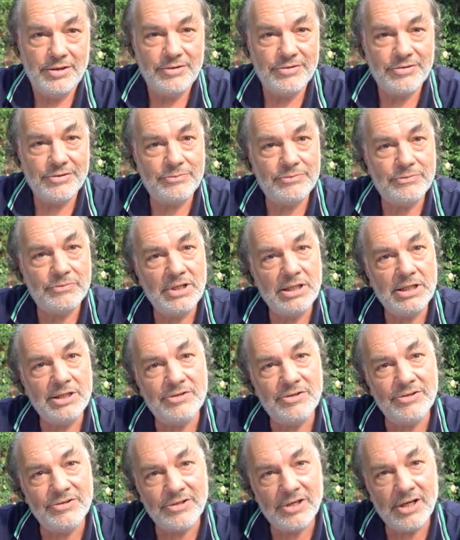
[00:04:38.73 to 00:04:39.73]
So feeling
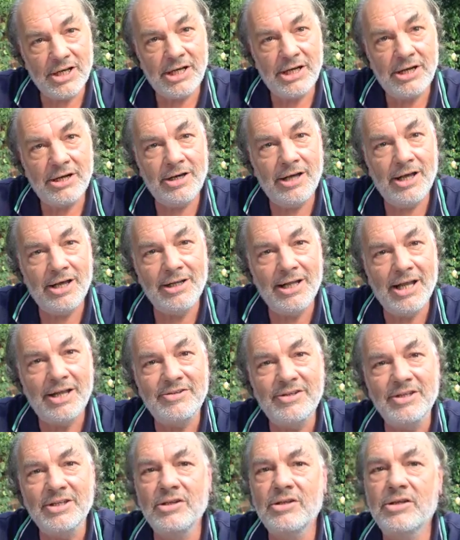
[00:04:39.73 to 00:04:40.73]
desire and
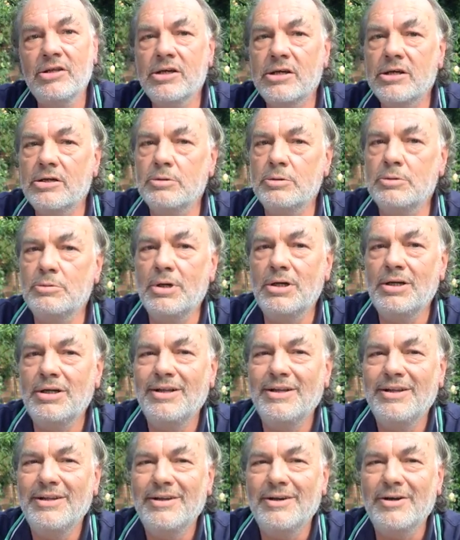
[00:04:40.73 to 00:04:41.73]
letting go
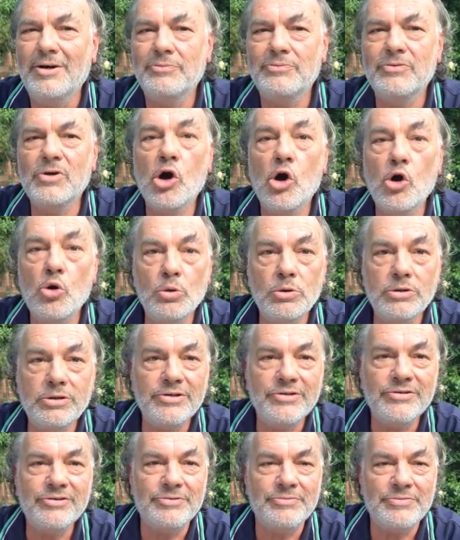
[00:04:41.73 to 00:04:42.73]
of
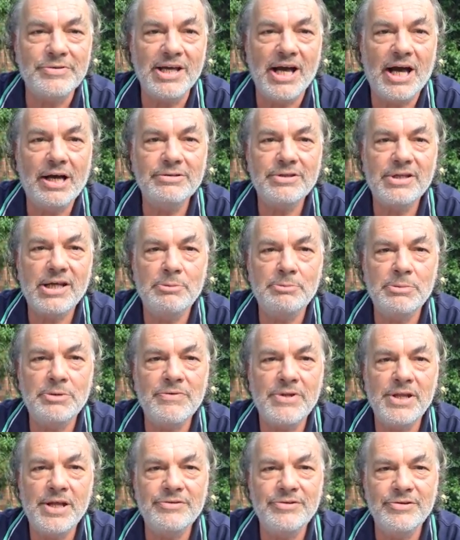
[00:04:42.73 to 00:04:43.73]
goals, of the outcome
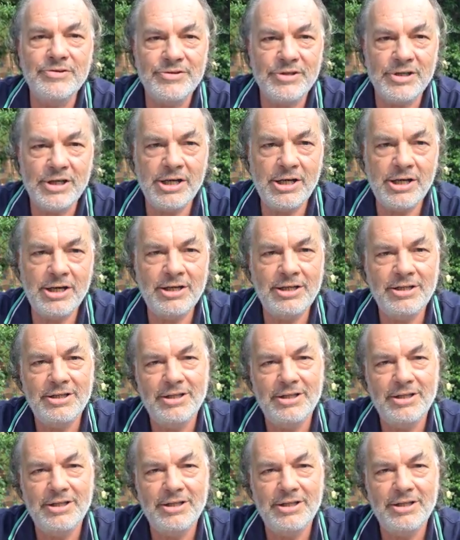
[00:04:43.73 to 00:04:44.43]
of that desire,